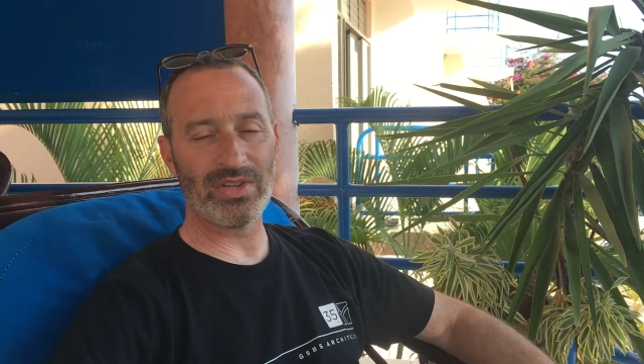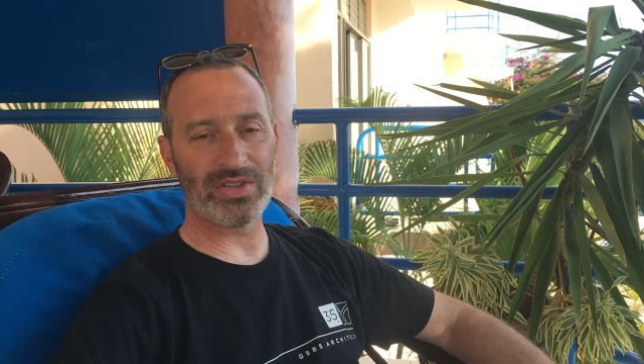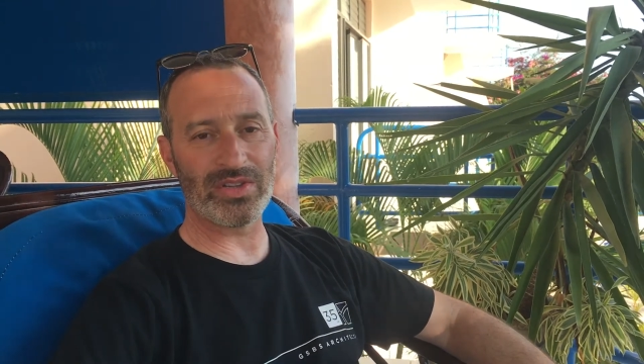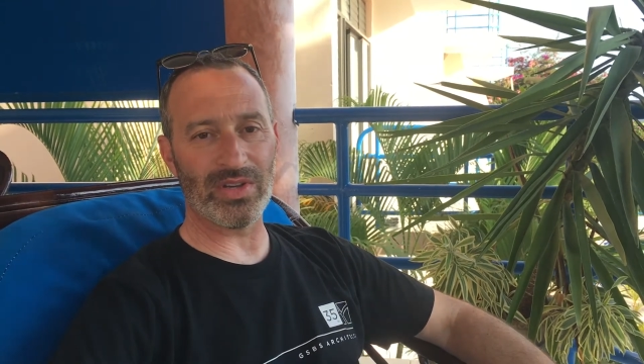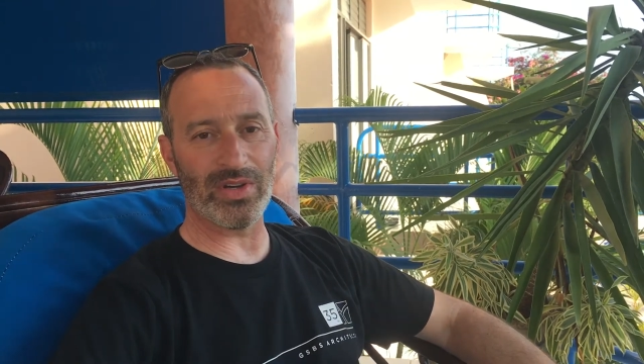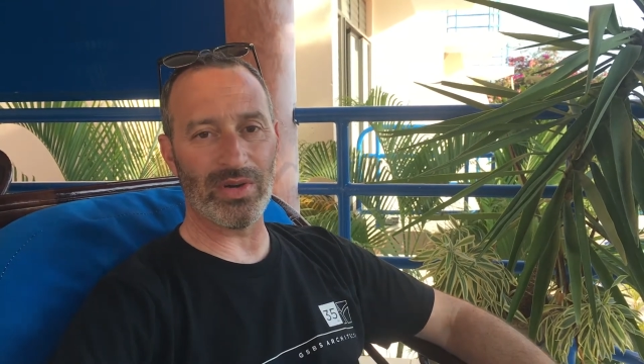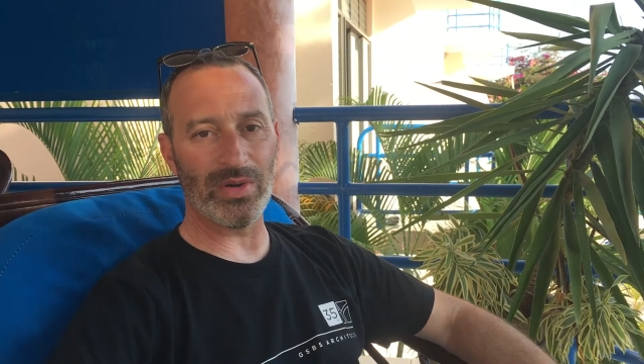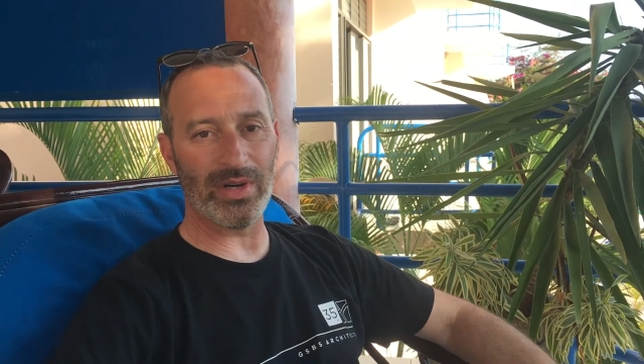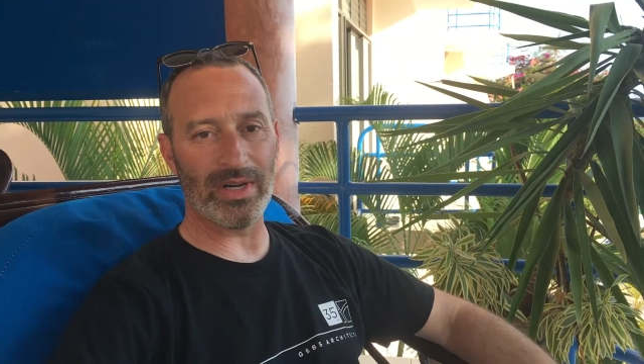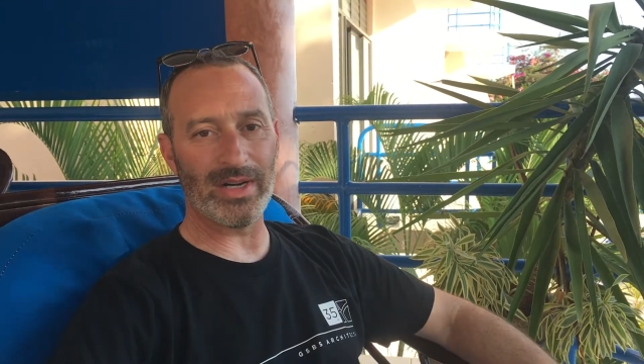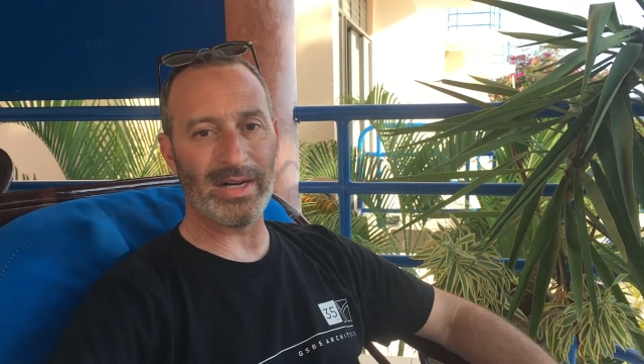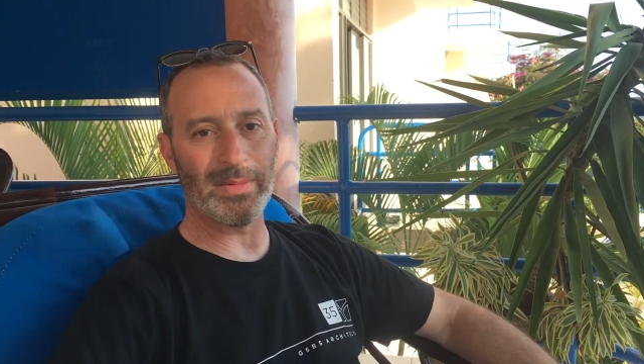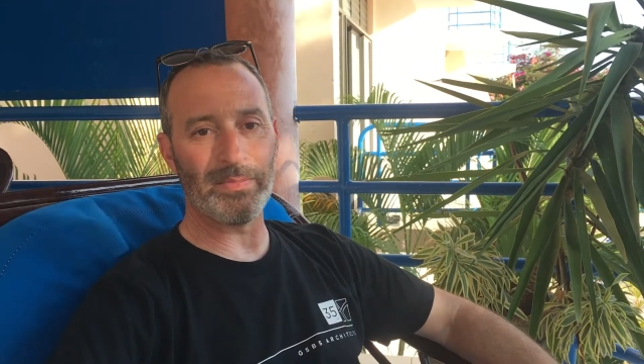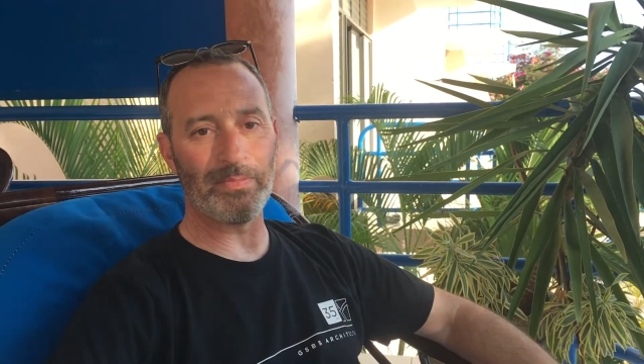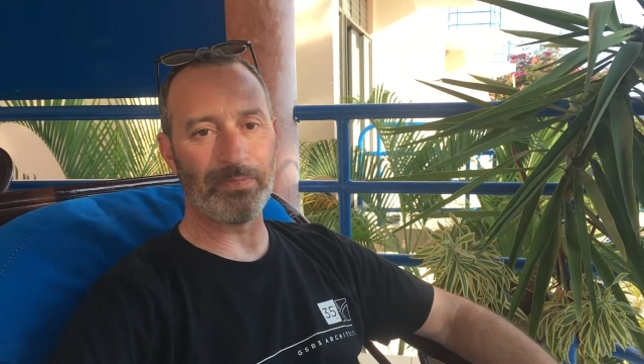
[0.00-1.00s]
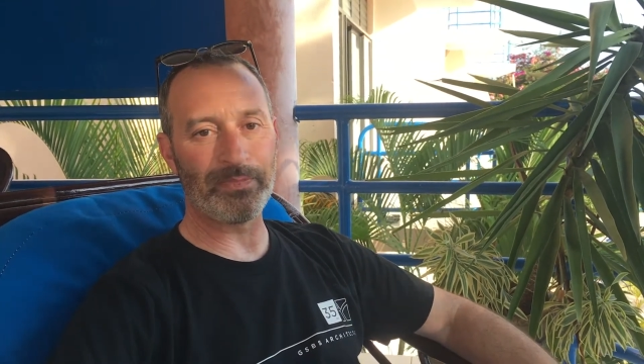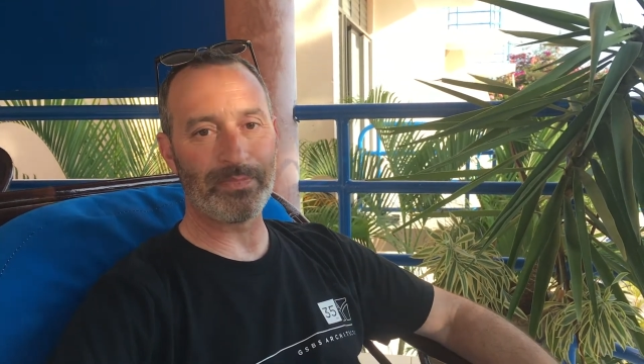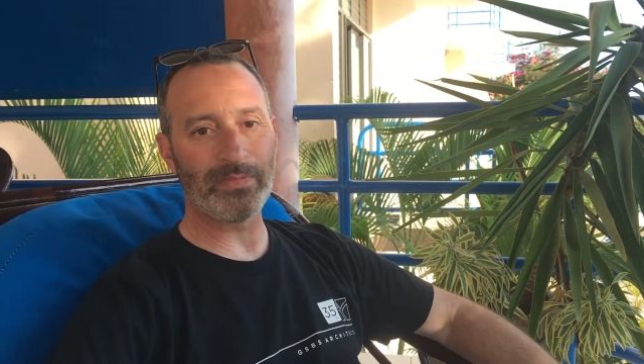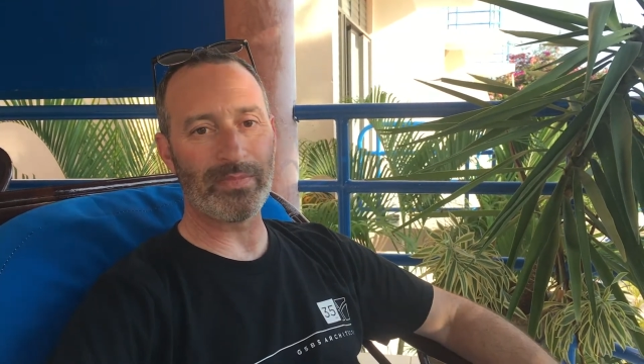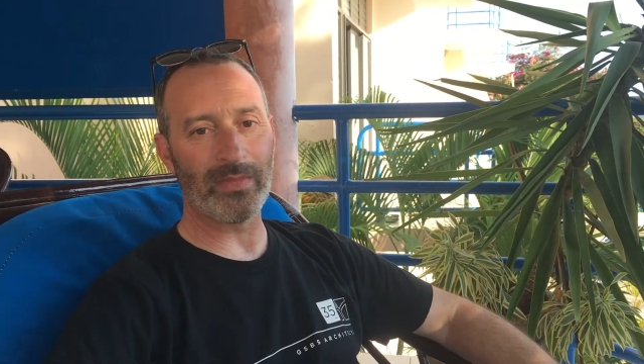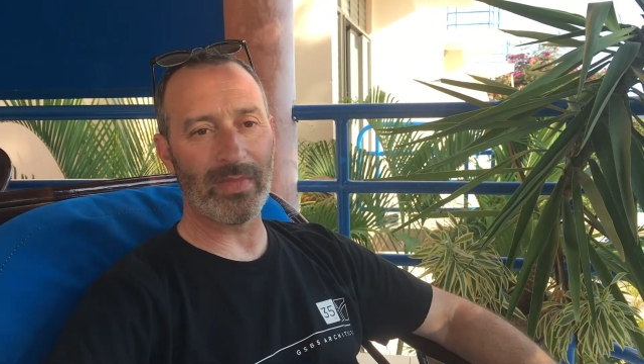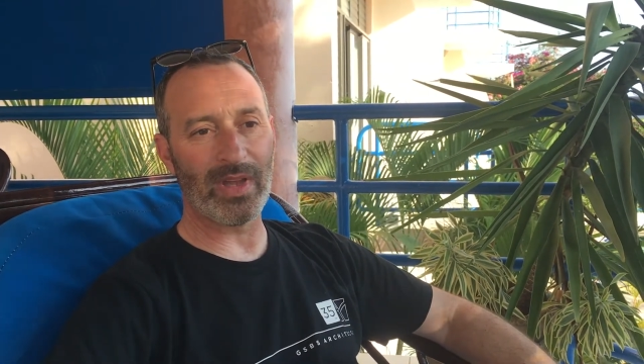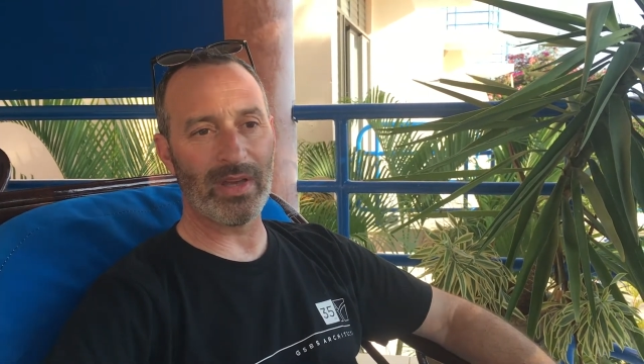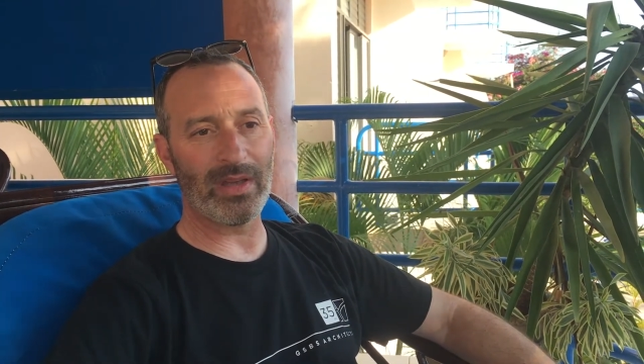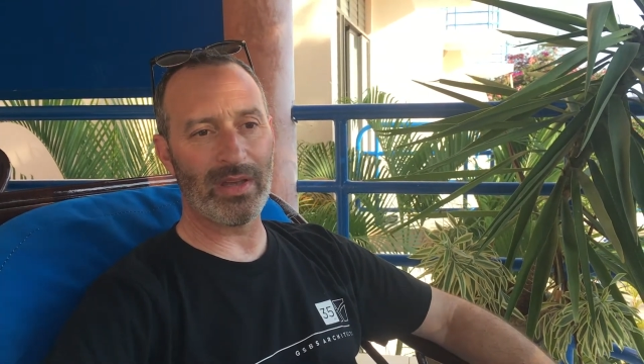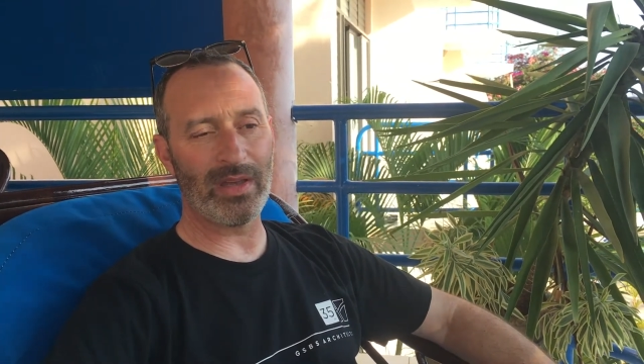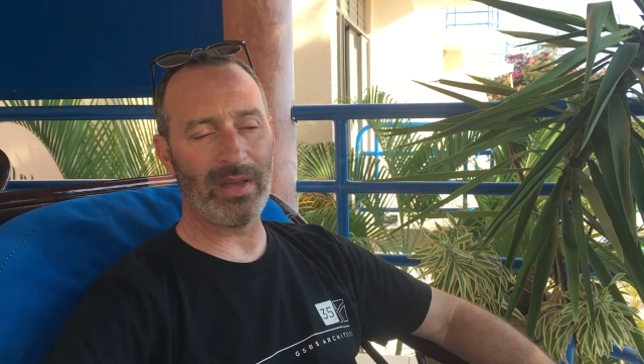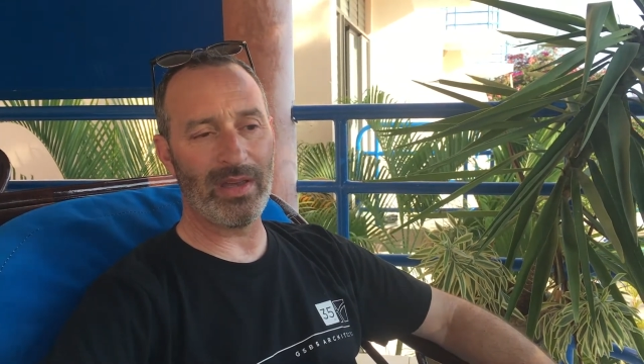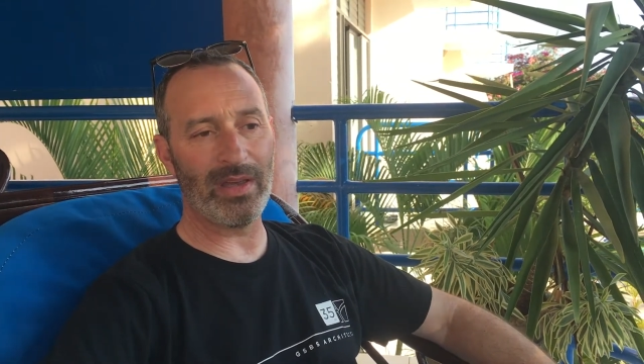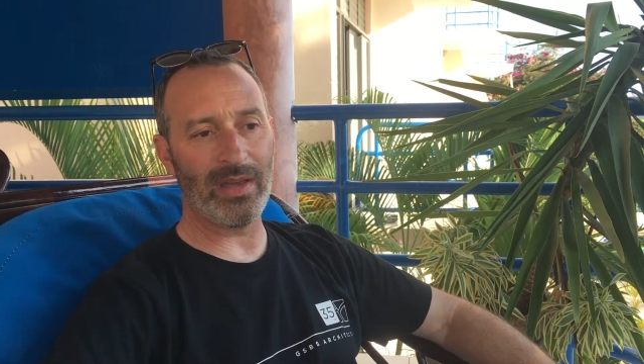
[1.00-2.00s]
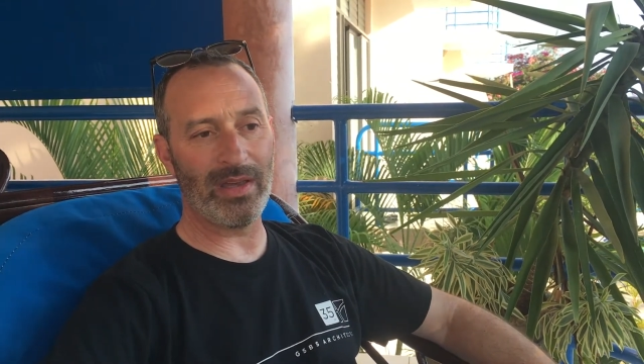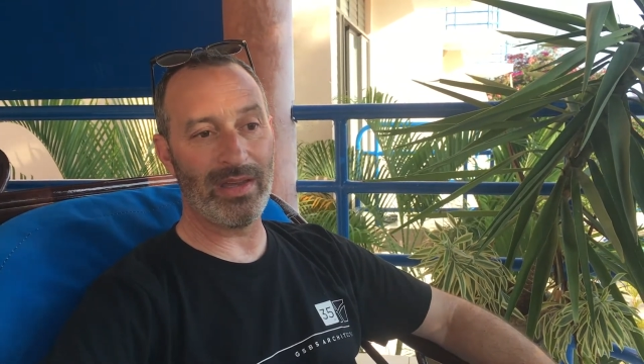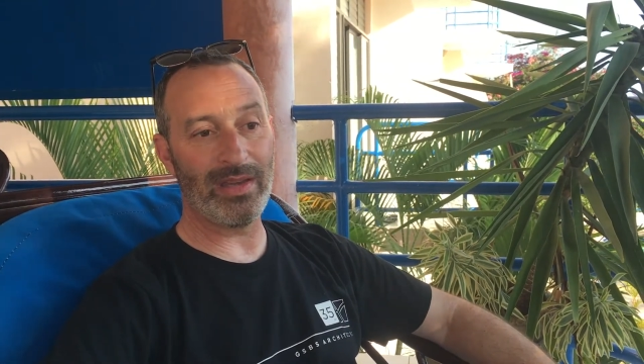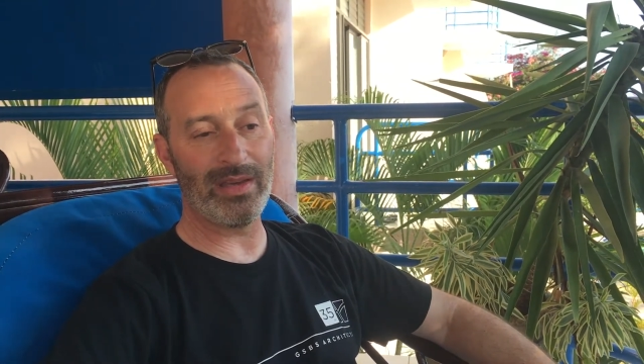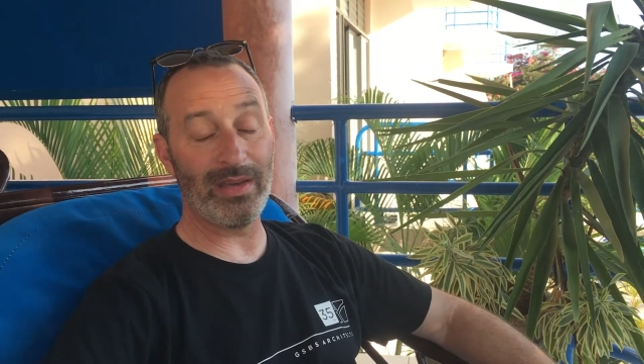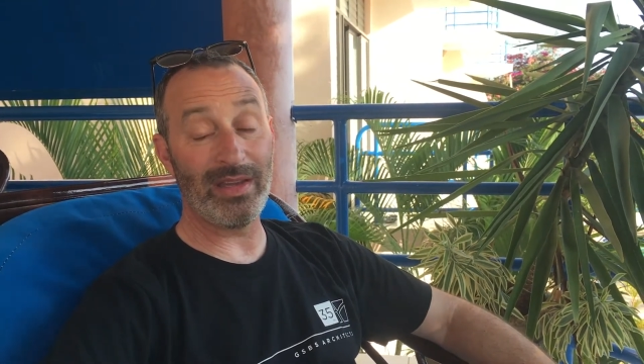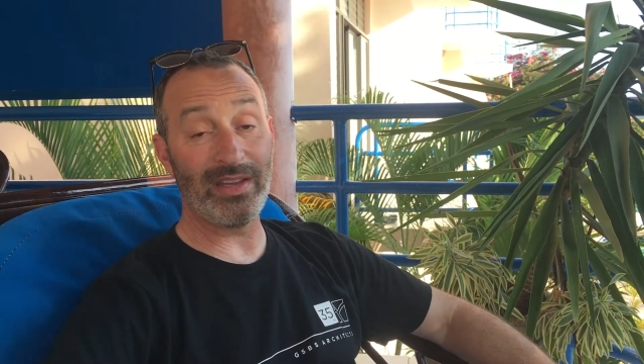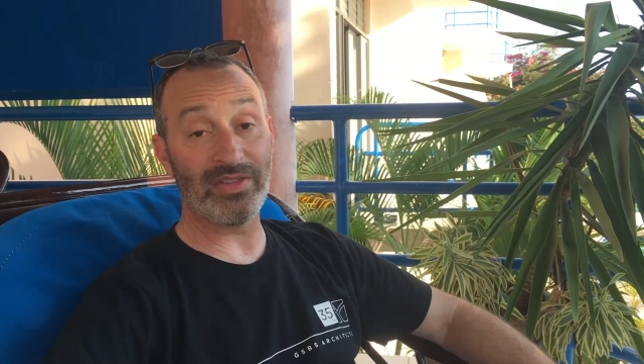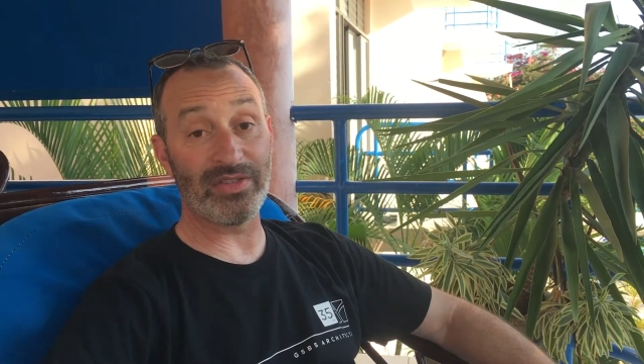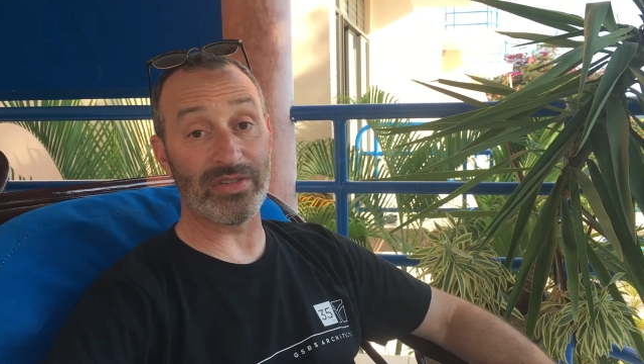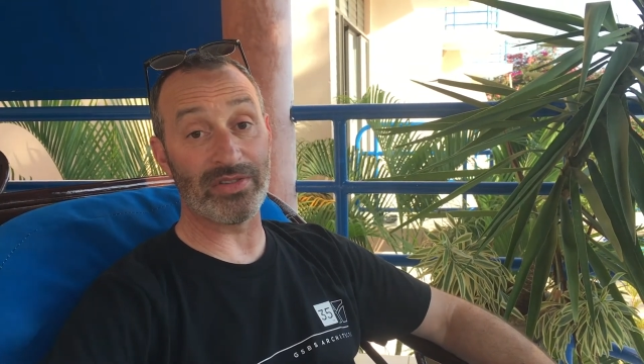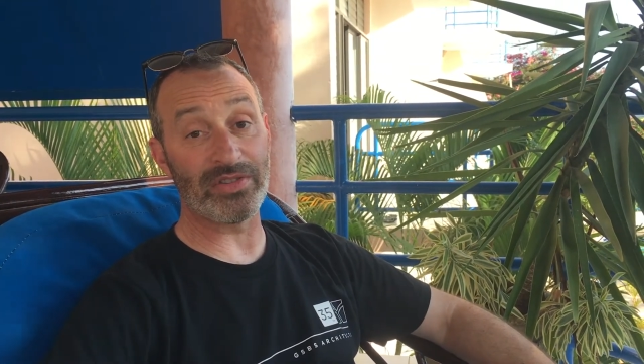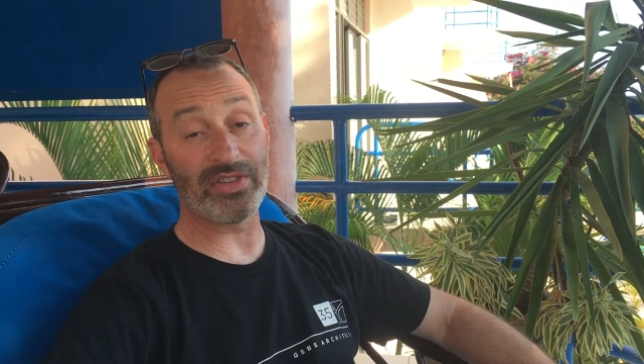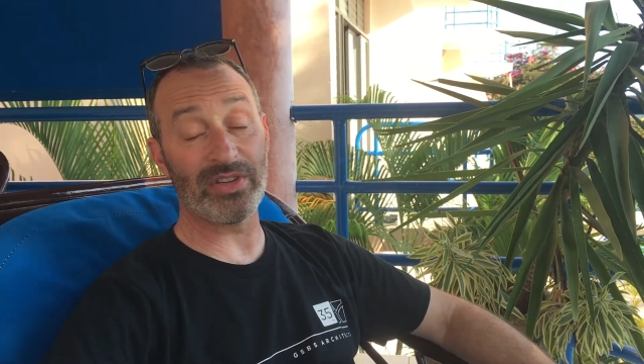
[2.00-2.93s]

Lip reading: So he needs a